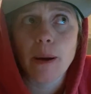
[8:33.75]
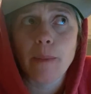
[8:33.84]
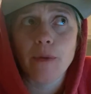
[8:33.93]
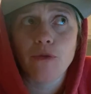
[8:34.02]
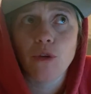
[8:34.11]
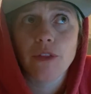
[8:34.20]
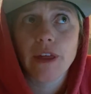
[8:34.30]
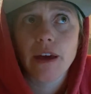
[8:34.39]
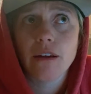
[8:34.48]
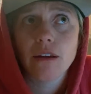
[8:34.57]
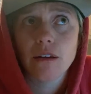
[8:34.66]
Before
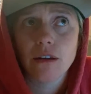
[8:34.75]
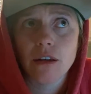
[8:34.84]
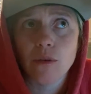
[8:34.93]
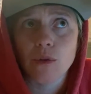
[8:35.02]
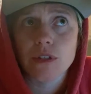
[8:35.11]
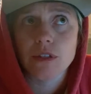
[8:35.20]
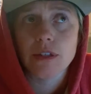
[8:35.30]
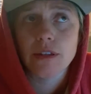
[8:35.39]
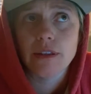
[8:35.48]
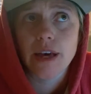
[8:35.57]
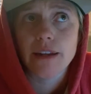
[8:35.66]
that, it was
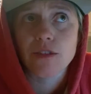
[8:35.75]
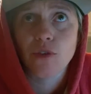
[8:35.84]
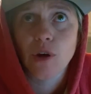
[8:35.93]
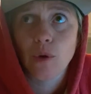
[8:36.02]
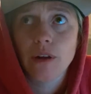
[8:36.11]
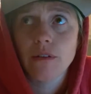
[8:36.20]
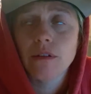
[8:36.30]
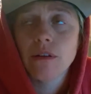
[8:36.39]
not as frequent.